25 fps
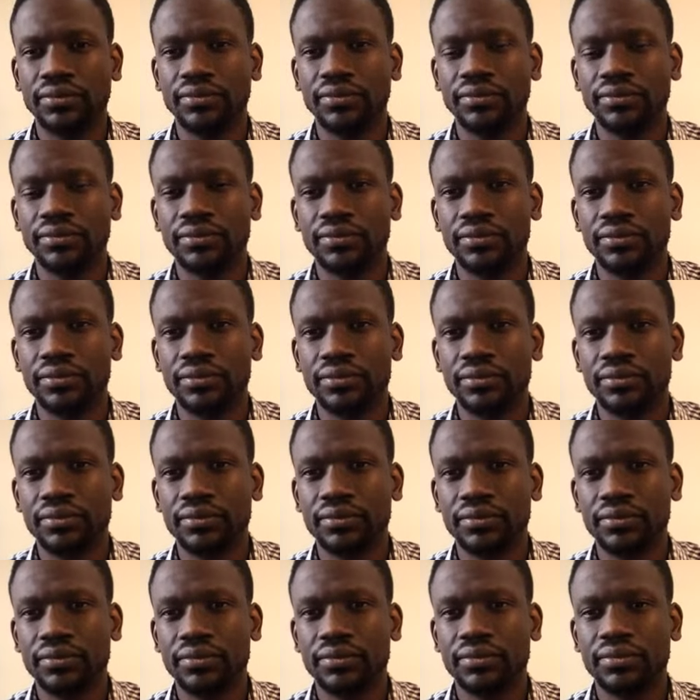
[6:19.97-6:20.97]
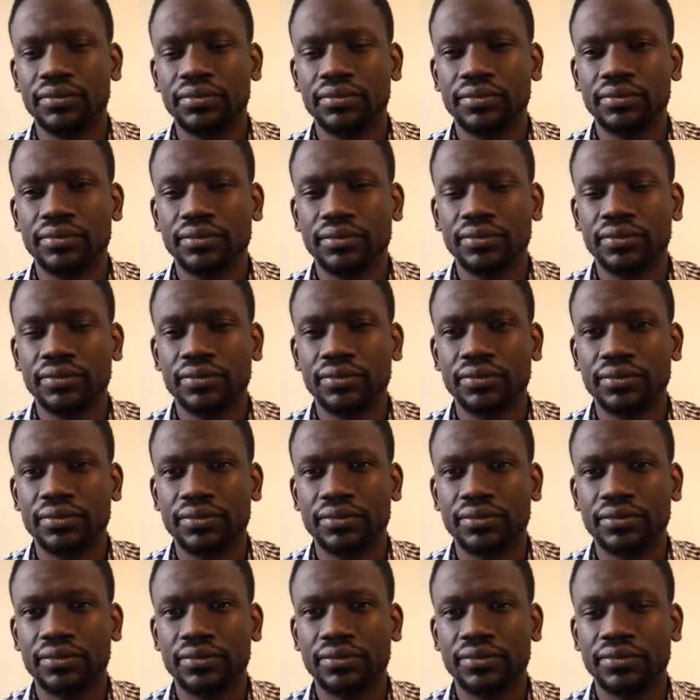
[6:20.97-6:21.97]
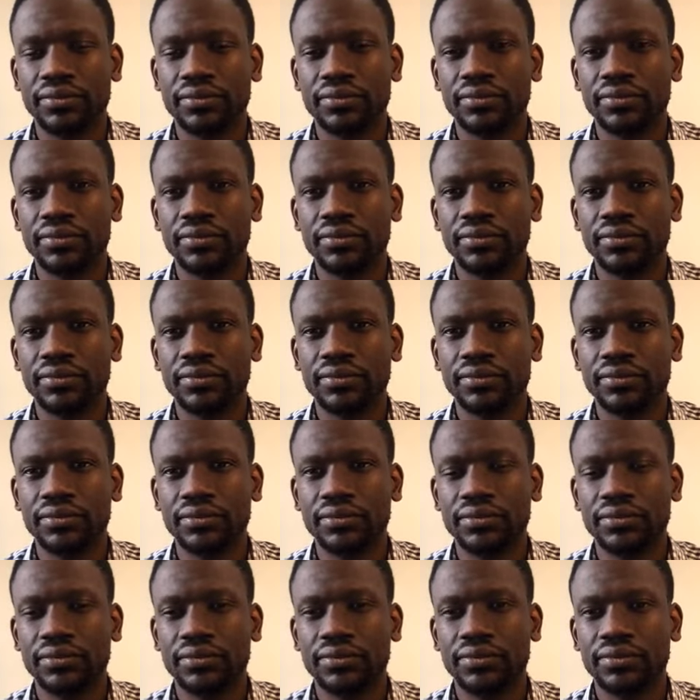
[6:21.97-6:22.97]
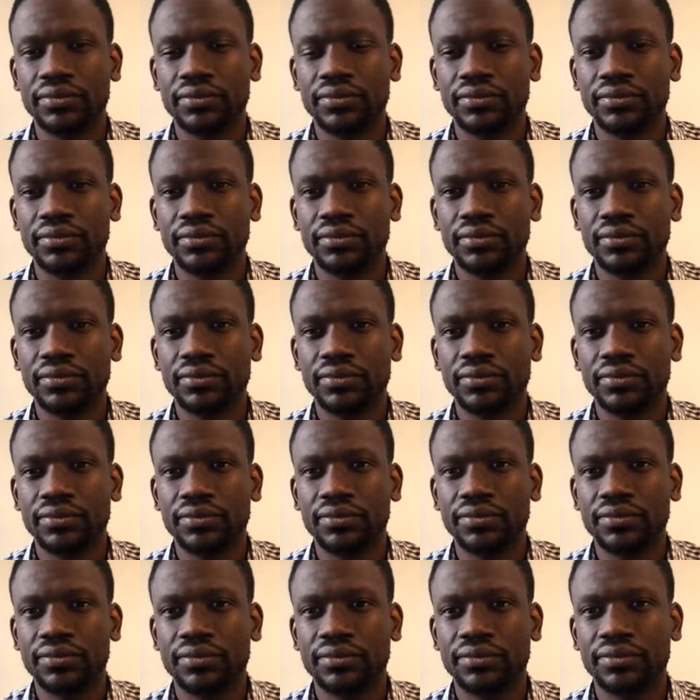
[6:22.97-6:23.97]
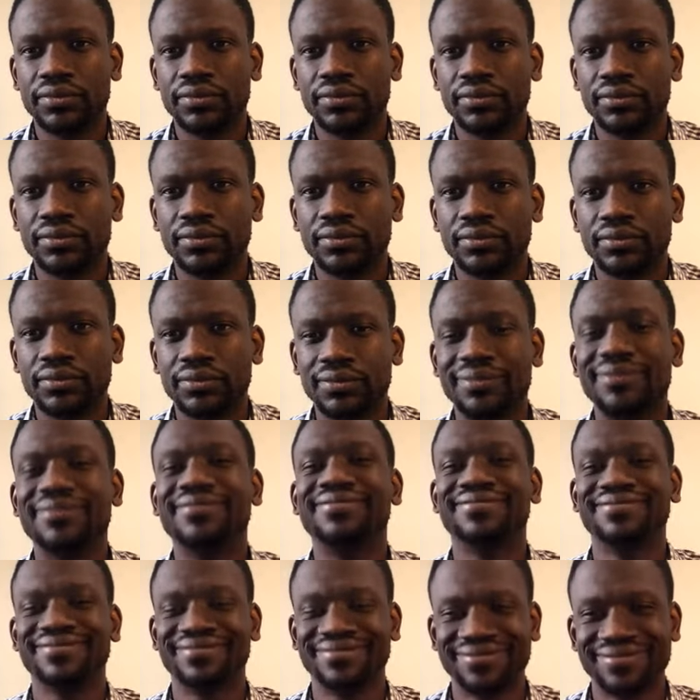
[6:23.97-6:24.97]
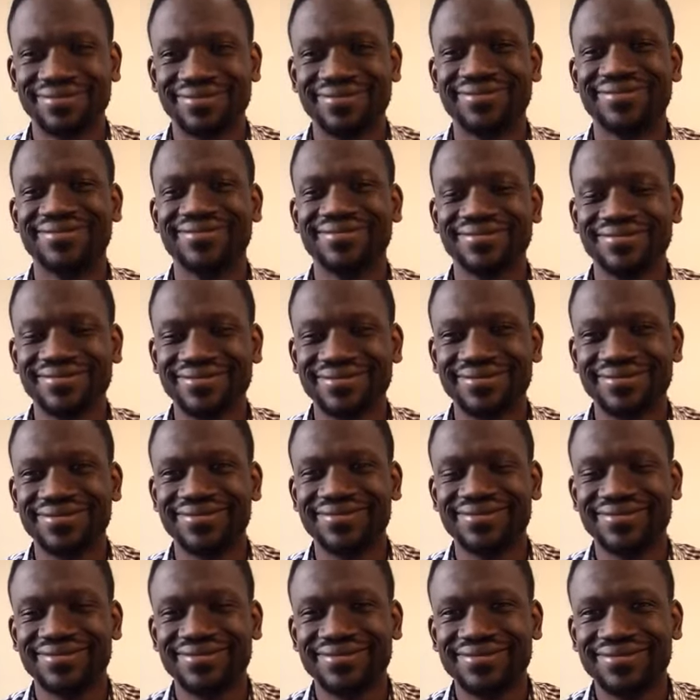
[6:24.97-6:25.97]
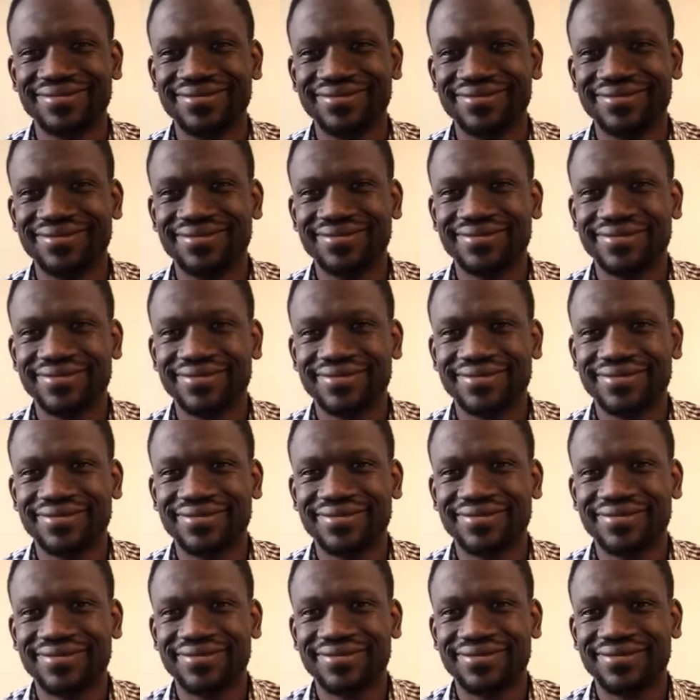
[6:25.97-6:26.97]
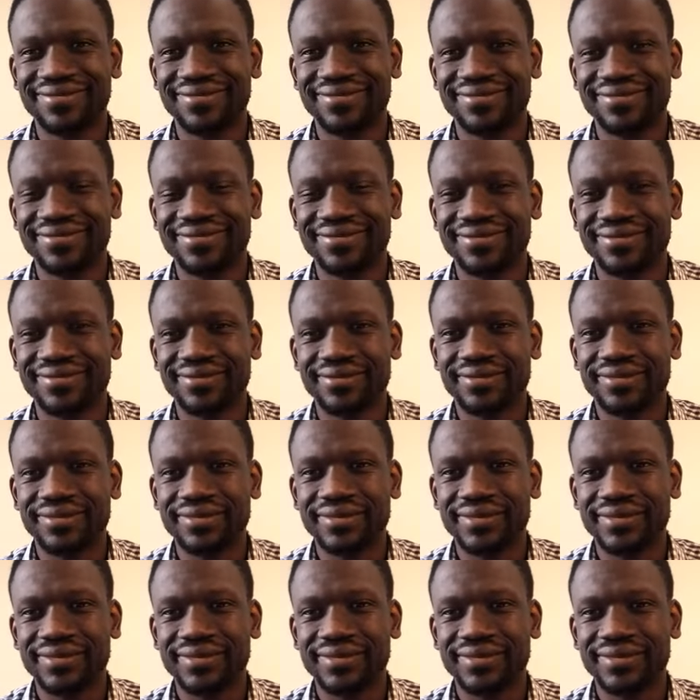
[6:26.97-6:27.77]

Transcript: (not speaking)